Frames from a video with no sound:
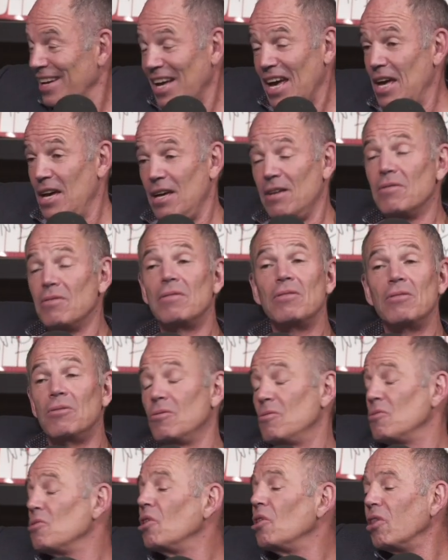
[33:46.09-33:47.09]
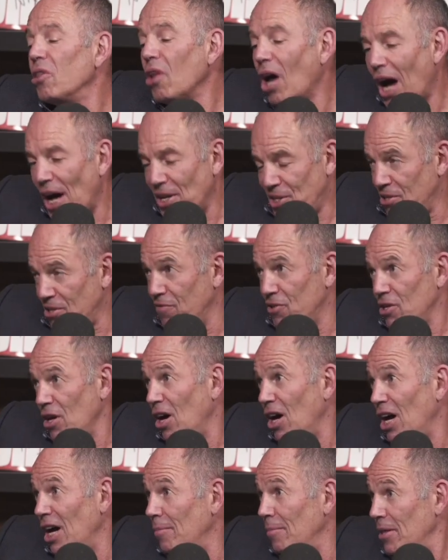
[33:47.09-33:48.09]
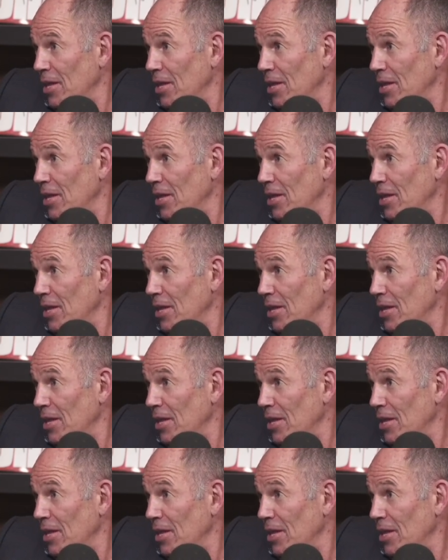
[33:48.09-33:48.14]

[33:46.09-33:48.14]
And lots of time.